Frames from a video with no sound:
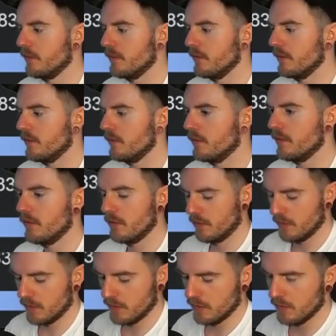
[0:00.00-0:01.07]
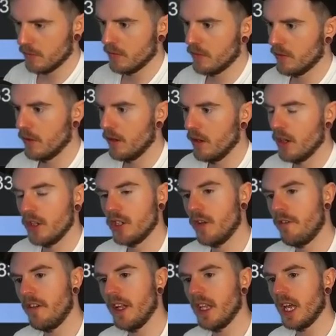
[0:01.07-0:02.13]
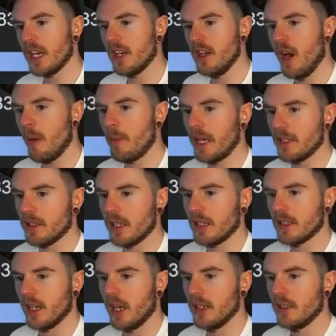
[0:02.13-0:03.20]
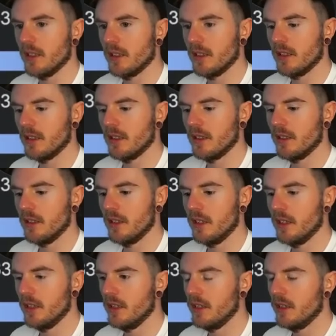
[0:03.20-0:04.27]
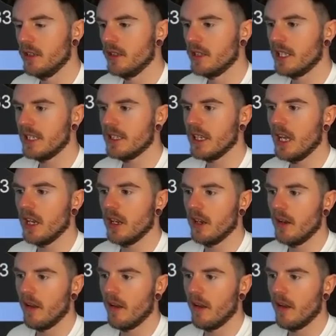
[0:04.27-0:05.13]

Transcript: Do you feel like a knobhead's this, Anne? Zisan.